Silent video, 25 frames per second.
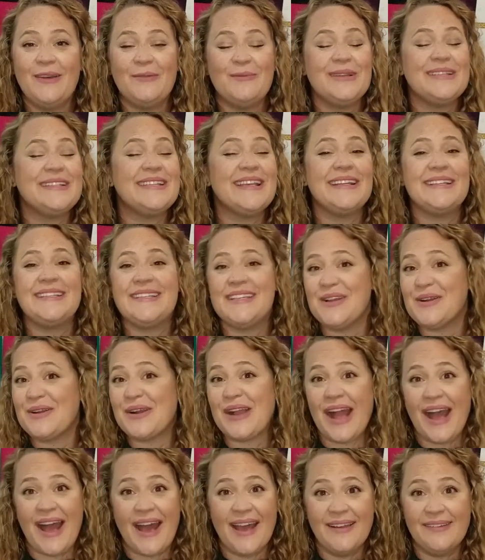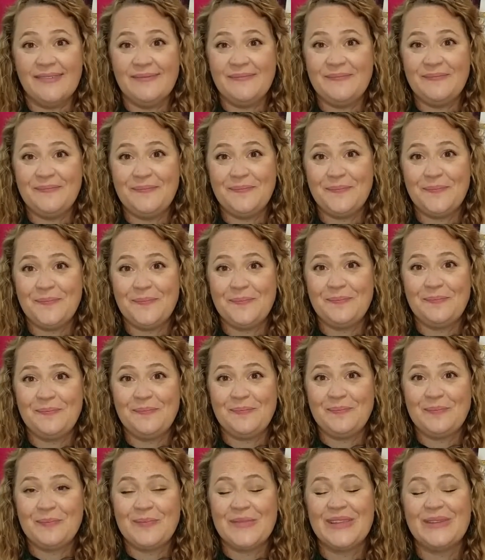We say, Dear God,
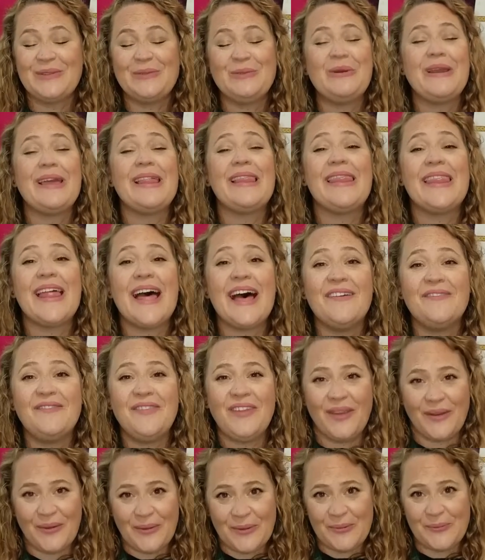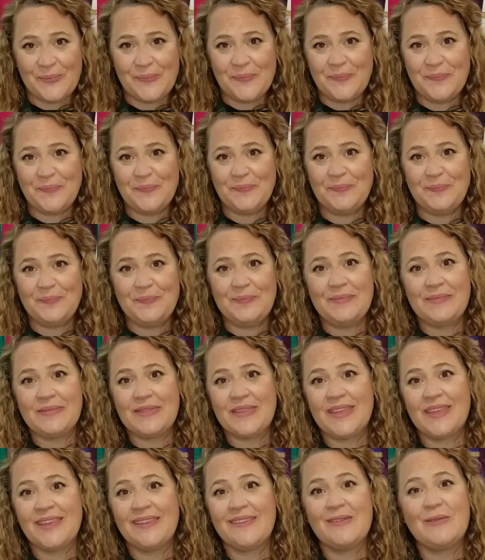we love you.
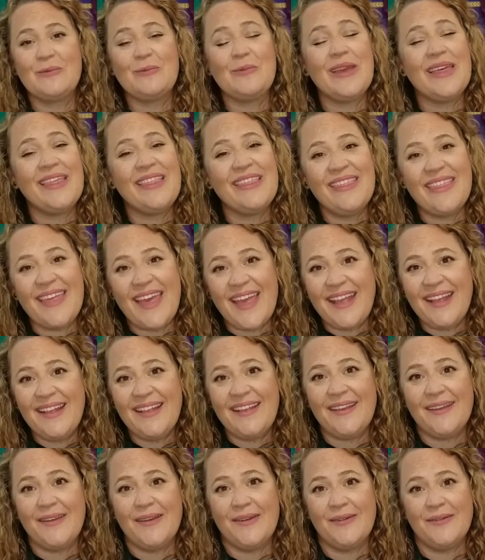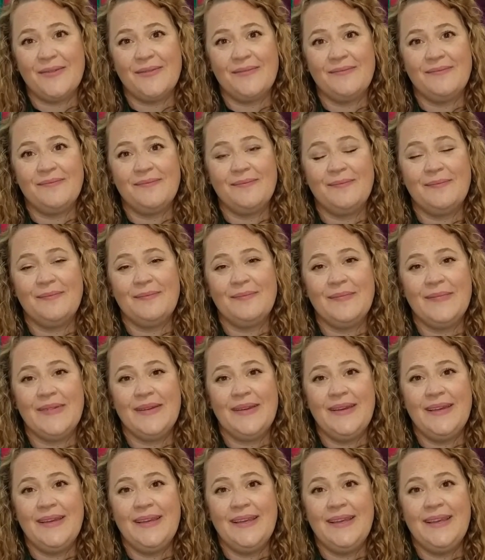We thank you
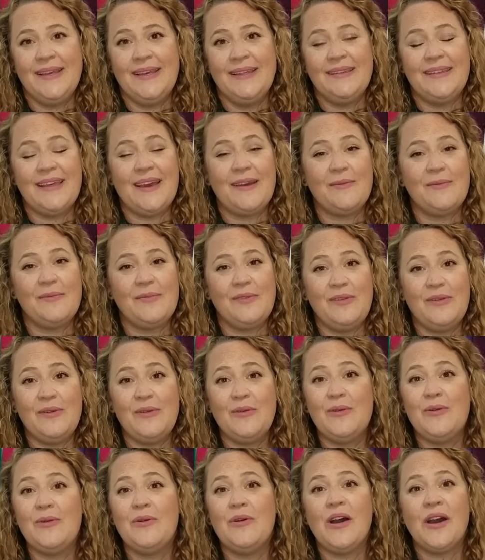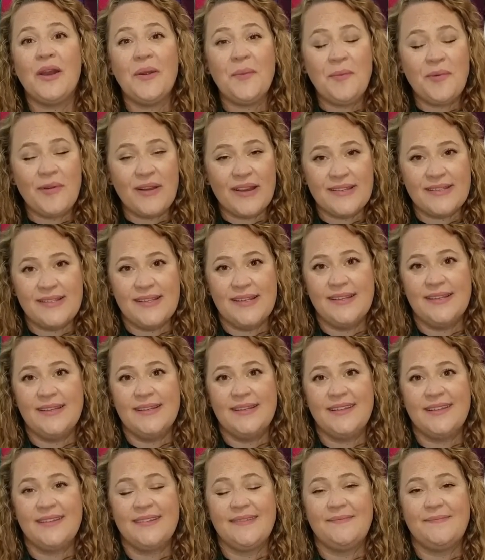that you are
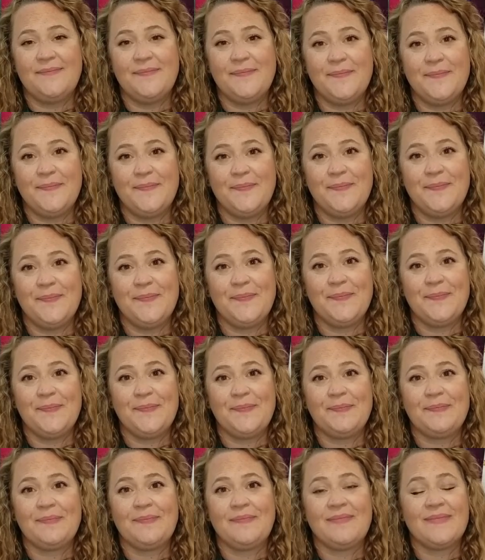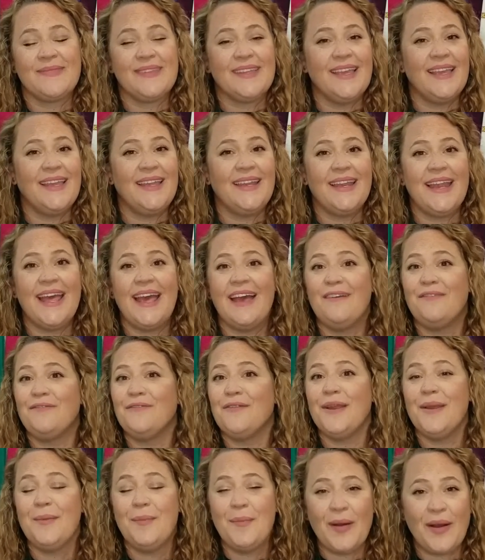present in
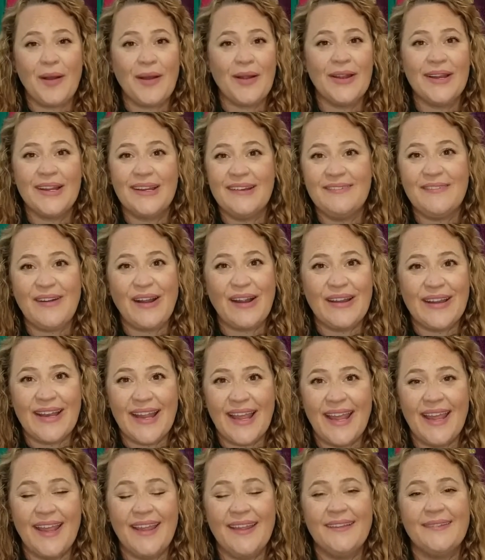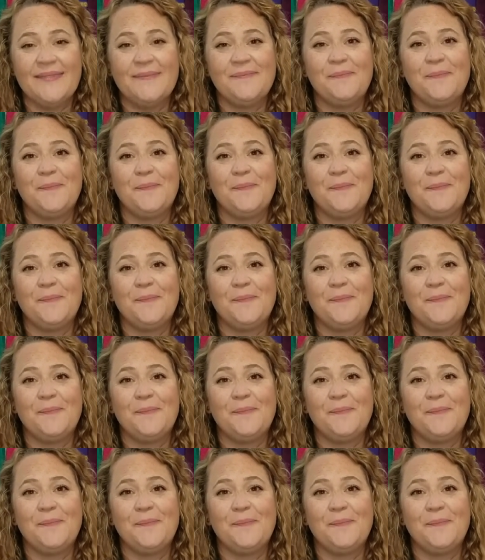every part of our day.